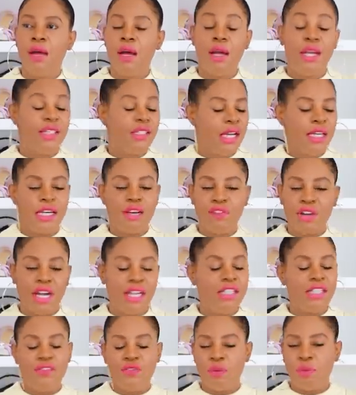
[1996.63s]
I, I never,
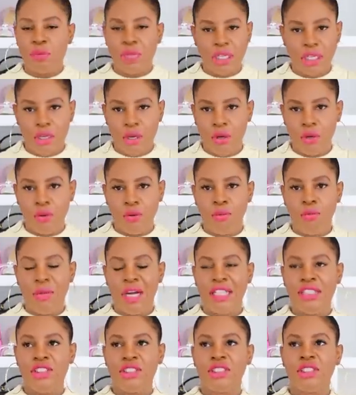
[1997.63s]
I didn't even bring it home.
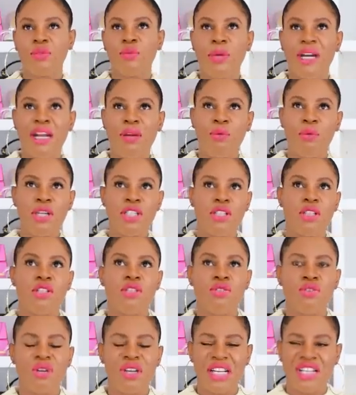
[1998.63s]
I just, when I went to
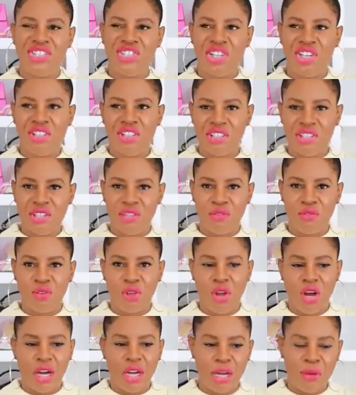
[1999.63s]
the store, and I shared this in a
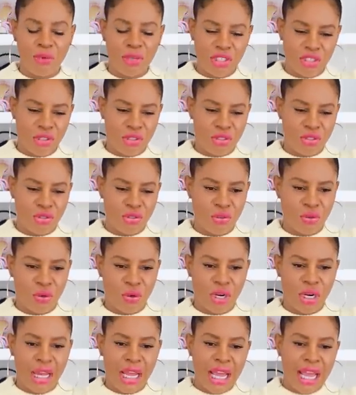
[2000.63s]
vlog, I went to the
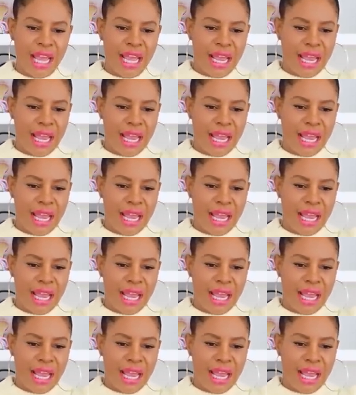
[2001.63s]
store